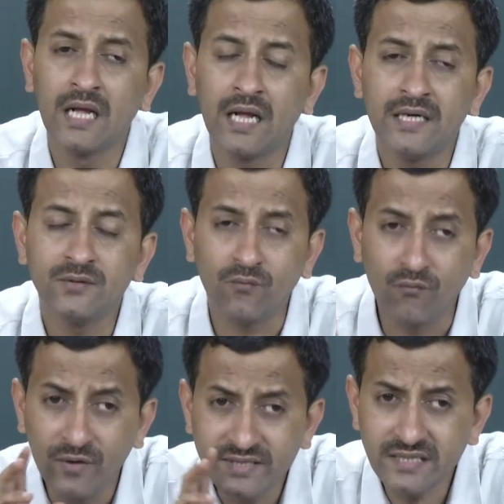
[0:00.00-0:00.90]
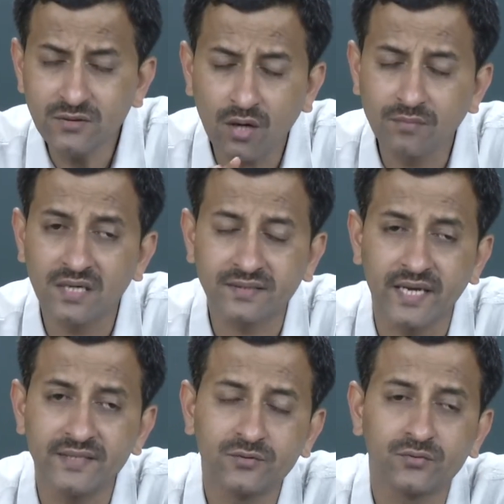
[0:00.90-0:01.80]
And within normal
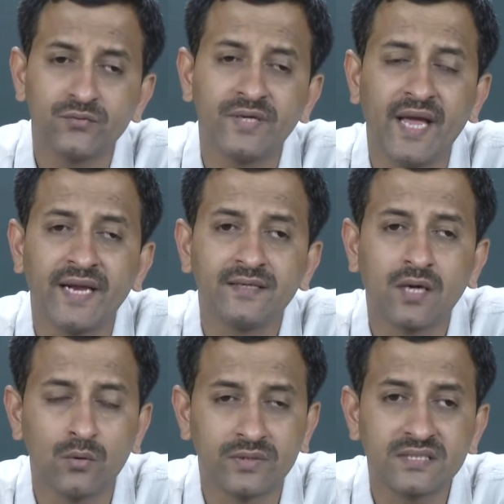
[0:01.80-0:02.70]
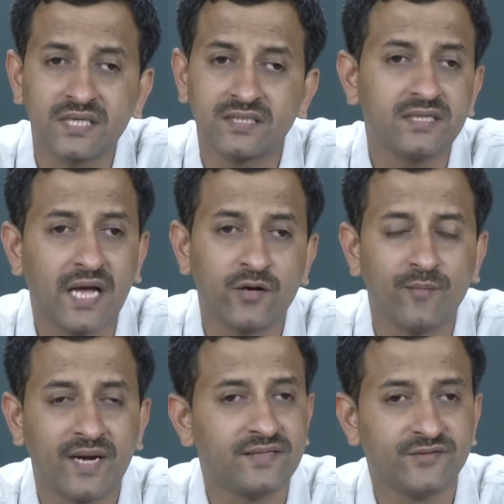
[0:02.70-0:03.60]
science, we encounter certain
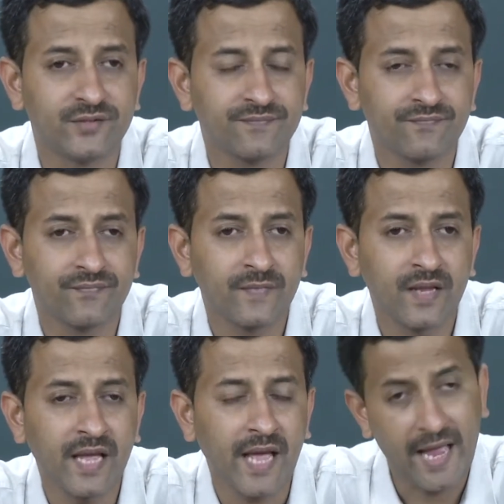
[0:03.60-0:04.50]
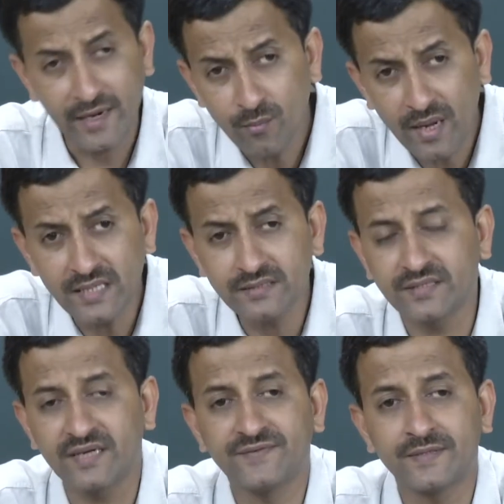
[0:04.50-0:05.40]
anomalies. Anomalies
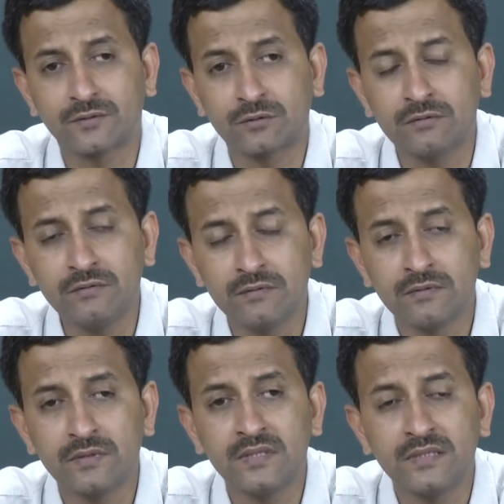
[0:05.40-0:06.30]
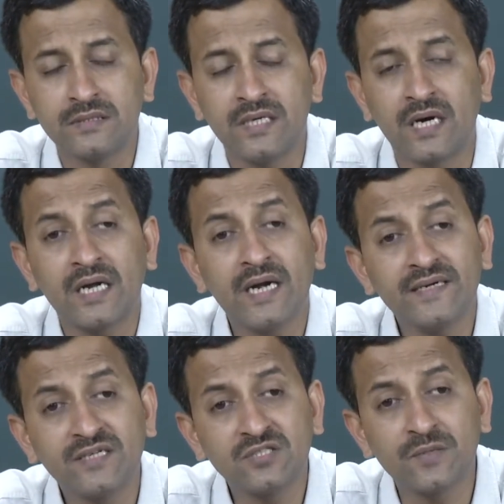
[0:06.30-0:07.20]
refer to the
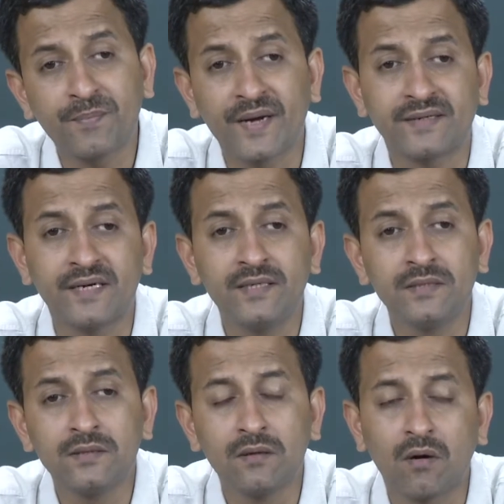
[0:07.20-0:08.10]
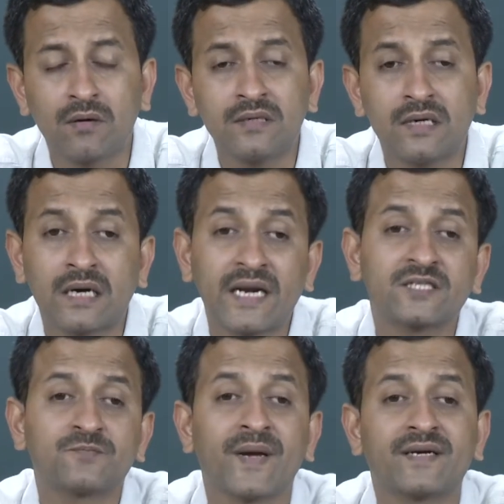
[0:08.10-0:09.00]
unanticipated or
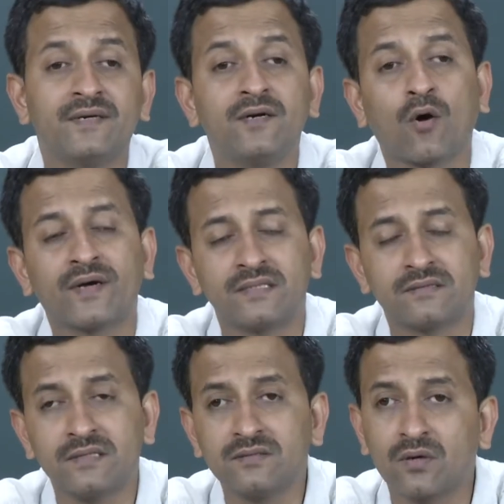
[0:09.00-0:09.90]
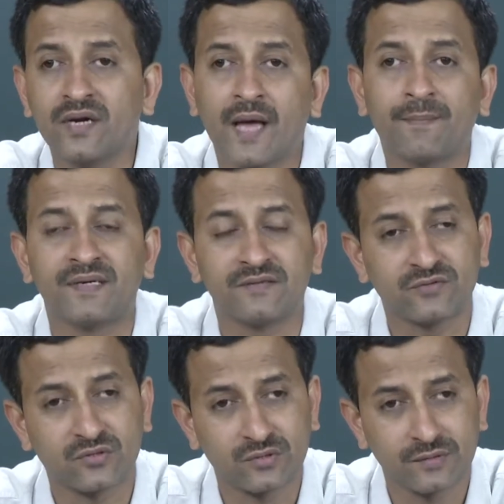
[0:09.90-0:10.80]
unexpected occurrences or
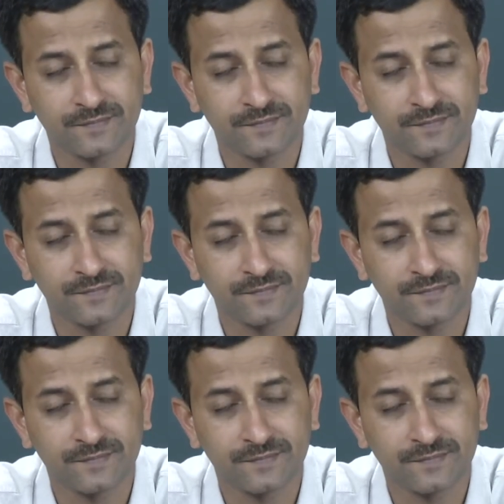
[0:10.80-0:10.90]
happenings.